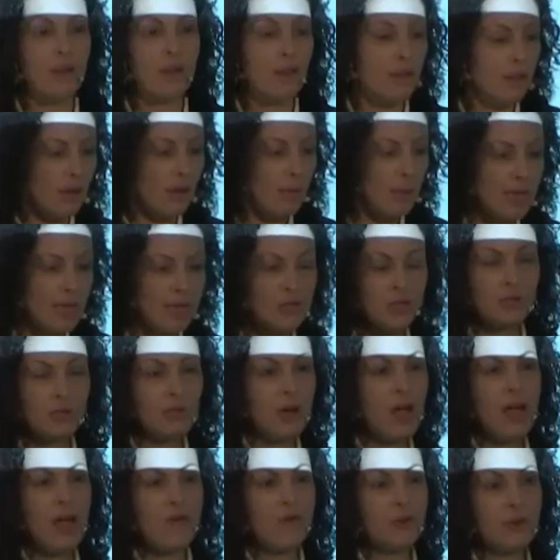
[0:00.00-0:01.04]
the bus
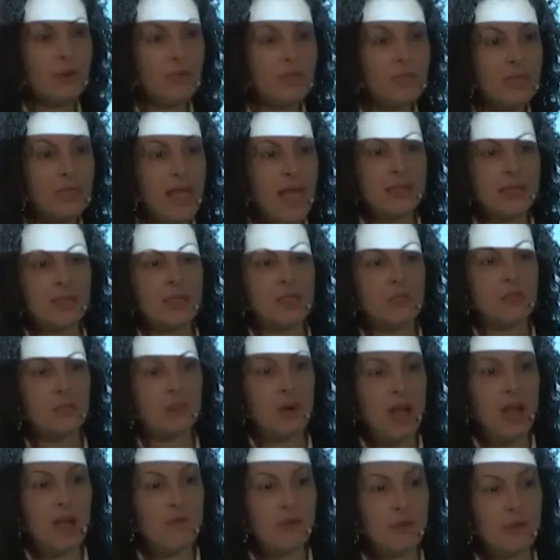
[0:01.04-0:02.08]
driver, the taxi
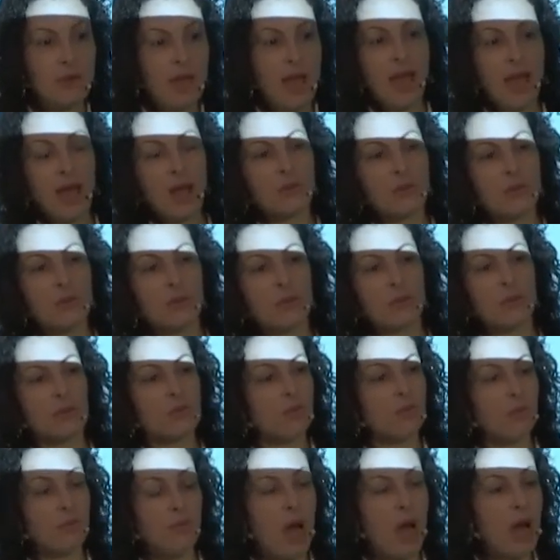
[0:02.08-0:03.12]
driver, the house
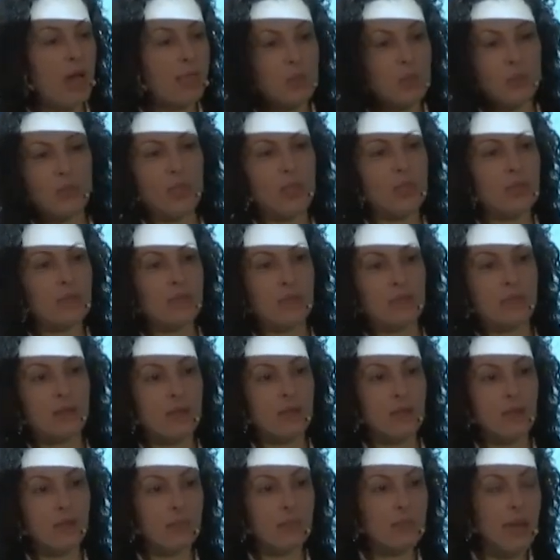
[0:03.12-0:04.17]
husband,
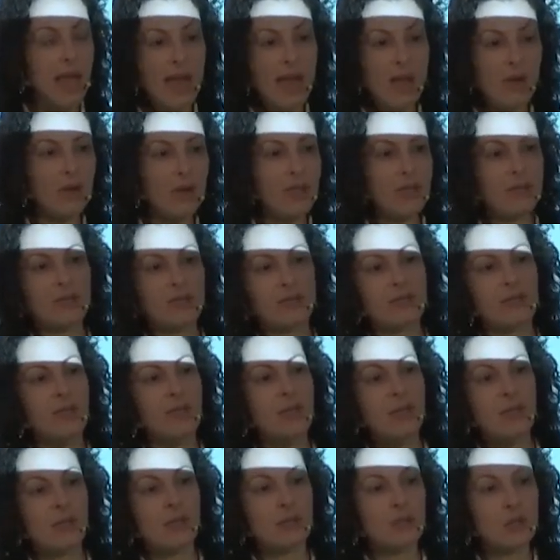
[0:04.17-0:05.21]
the parent,
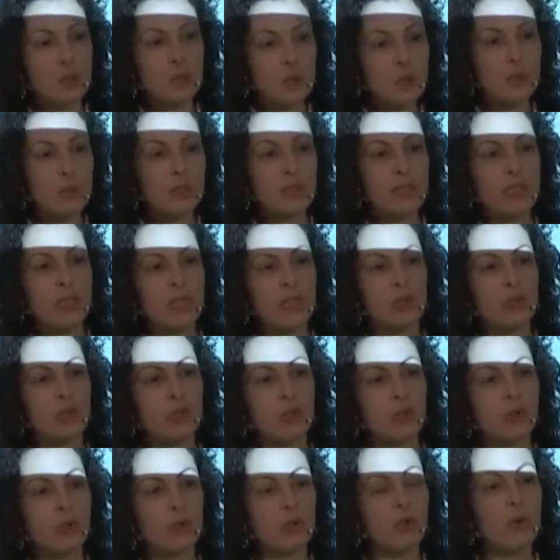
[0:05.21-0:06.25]
the school
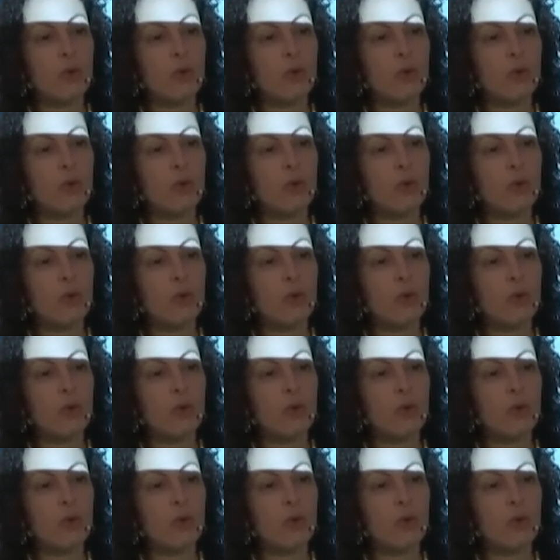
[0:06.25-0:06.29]
teacher, you